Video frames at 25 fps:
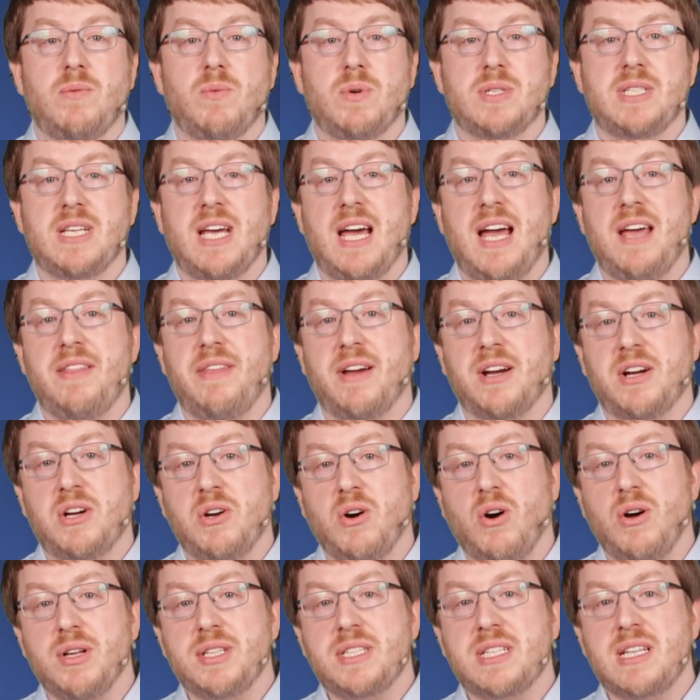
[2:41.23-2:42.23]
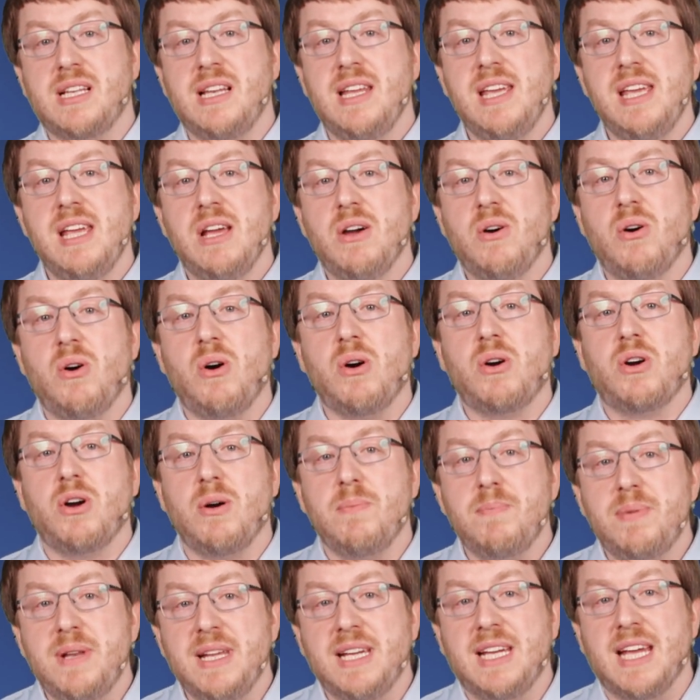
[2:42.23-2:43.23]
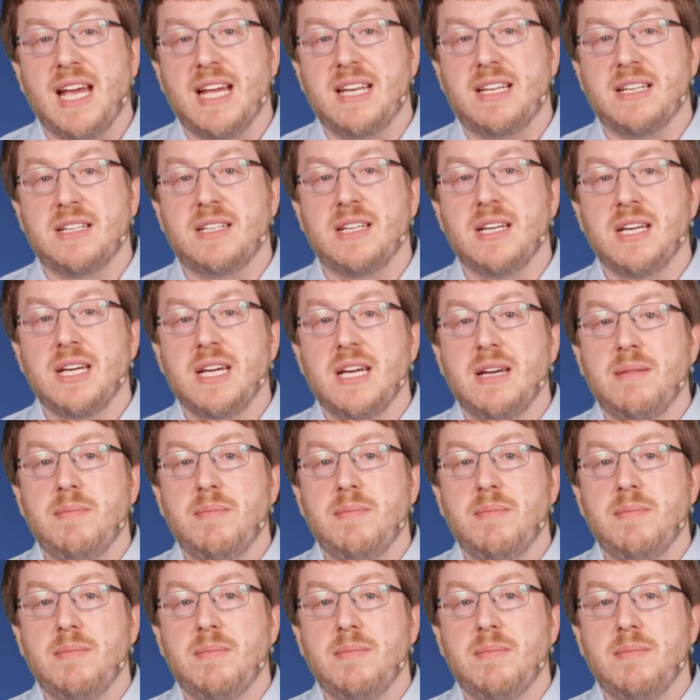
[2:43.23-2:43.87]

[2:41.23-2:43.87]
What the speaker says: was either costly or complicated